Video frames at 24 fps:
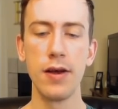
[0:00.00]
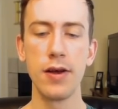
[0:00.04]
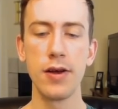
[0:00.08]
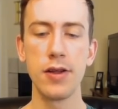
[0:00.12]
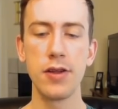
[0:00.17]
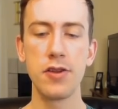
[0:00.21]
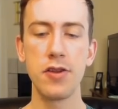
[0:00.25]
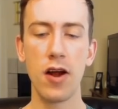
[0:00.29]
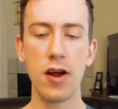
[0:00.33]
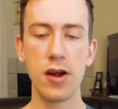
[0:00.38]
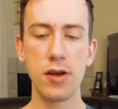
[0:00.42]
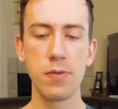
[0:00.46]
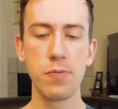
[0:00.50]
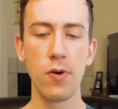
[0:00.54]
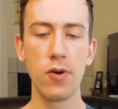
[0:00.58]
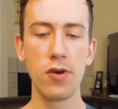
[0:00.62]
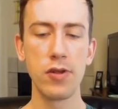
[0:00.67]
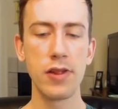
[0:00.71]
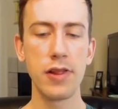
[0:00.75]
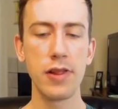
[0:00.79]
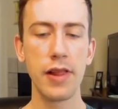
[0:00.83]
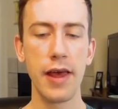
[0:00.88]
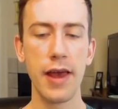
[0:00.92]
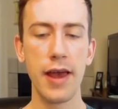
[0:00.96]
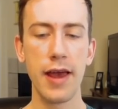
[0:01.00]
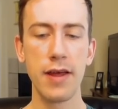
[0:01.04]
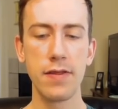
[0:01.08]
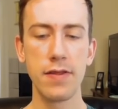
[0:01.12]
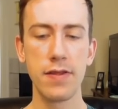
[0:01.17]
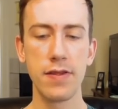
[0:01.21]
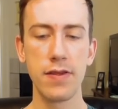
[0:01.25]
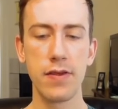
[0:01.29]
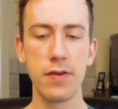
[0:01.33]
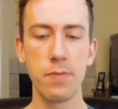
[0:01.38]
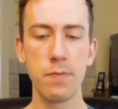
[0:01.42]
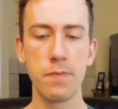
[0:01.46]
Dark Pulse
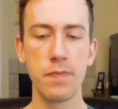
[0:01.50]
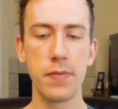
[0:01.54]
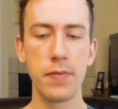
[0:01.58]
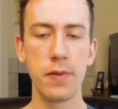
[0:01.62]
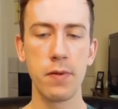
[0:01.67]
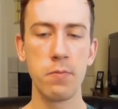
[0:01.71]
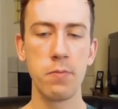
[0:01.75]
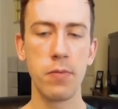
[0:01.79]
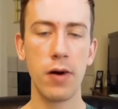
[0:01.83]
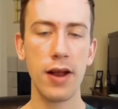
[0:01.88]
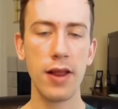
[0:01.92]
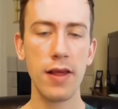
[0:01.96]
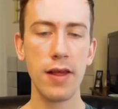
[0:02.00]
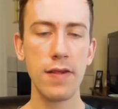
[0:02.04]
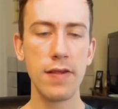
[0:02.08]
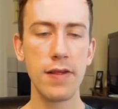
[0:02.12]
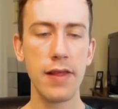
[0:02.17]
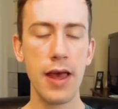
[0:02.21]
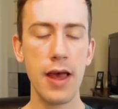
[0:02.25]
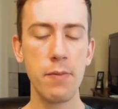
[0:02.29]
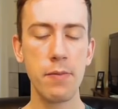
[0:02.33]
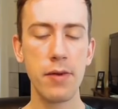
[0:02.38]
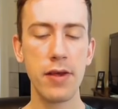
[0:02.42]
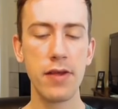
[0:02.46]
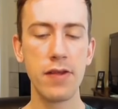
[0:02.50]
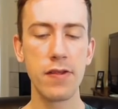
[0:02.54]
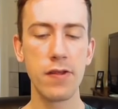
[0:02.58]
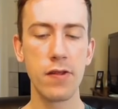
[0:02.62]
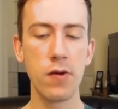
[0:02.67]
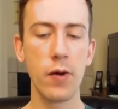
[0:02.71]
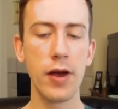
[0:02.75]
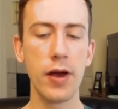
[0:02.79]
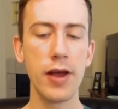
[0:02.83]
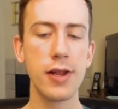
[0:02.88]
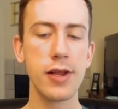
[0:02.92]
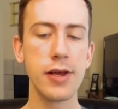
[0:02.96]
lands. Body Slam is the
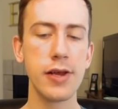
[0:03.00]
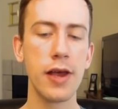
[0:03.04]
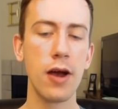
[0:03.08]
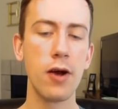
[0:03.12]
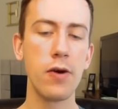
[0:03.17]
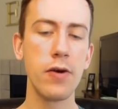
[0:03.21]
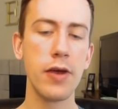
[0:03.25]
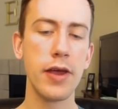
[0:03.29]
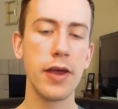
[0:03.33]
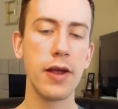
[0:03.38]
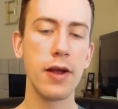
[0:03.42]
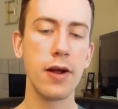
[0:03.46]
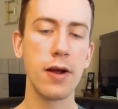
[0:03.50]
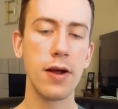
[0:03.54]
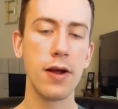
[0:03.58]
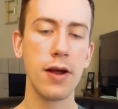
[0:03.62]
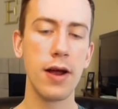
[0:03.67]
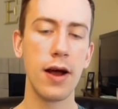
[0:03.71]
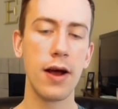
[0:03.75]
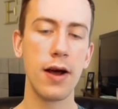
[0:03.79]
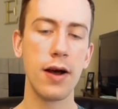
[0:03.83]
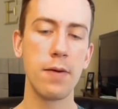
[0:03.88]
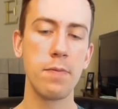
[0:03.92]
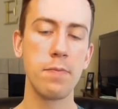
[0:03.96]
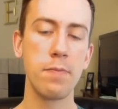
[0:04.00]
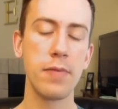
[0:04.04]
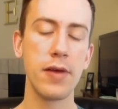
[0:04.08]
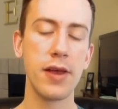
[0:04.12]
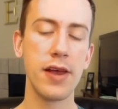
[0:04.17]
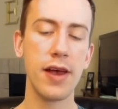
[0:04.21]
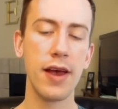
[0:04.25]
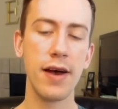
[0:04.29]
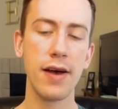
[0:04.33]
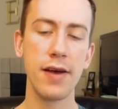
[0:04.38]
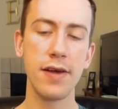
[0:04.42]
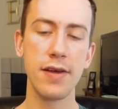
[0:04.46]
way to go here
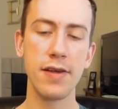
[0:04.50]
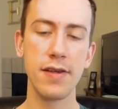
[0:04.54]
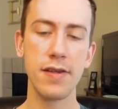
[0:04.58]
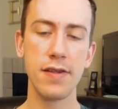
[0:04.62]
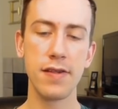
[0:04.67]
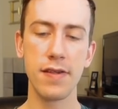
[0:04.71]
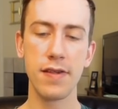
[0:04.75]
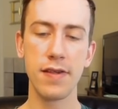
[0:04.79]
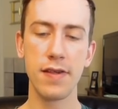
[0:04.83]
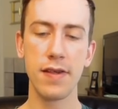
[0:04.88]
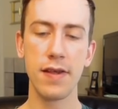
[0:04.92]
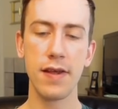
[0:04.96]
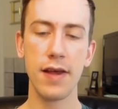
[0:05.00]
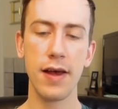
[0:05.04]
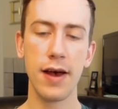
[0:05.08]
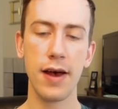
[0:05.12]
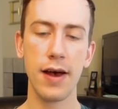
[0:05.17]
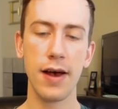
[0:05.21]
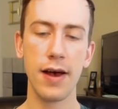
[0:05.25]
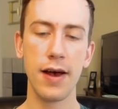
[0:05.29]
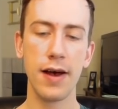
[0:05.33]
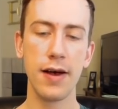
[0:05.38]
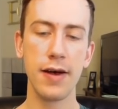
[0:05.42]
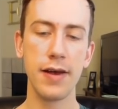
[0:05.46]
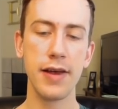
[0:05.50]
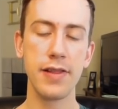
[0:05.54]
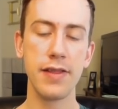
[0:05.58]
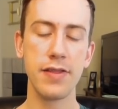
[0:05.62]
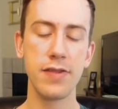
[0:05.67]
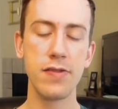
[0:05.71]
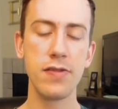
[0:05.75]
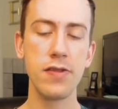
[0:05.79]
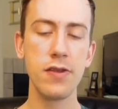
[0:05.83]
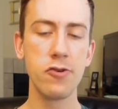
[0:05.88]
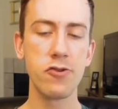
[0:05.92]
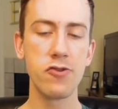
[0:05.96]
because
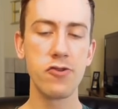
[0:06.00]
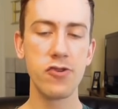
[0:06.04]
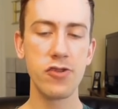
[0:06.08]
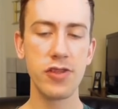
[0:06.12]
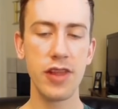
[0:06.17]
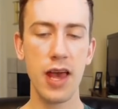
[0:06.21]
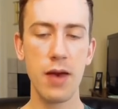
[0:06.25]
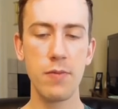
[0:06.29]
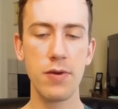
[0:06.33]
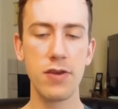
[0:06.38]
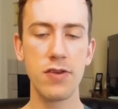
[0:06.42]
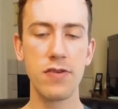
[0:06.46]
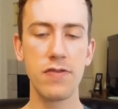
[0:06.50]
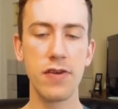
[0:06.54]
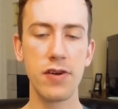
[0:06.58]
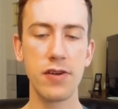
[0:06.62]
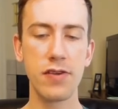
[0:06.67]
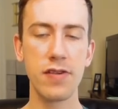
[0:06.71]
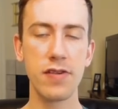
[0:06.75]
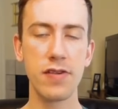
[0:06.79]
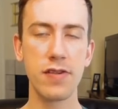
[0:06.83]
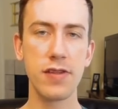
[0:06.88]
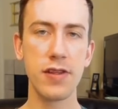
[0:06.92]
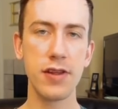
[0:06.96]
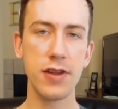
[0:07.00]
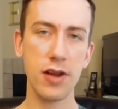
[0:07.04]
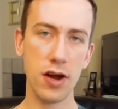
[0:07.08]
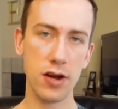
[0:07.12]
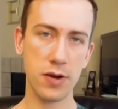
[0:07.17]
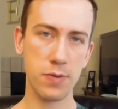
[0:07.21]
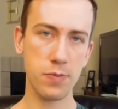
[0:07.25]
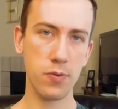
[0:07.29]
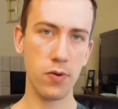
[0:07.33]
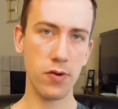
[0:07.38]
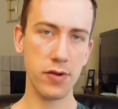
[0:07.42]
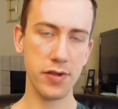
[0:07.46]
it's neutral damage versus the
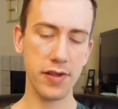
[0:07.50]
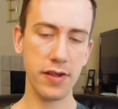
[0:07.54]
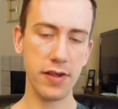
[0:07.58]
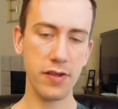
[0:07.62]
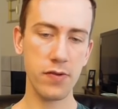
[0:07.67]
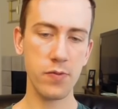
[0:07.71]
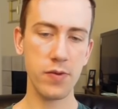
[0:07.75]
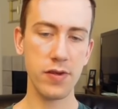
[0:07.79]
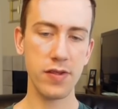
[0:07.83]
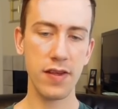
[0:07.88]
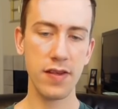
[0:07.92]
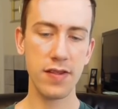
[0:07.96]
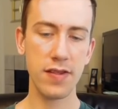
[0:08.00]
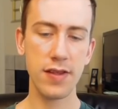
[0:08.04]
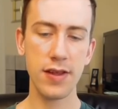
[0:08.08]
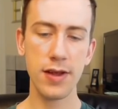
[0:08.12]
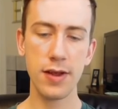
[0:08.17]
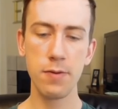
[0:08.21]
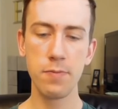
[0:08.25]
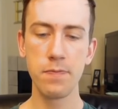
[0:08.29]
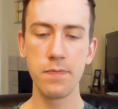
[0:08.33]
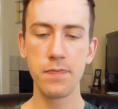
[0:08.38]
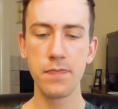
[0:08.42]
Dark Pulse is resisted.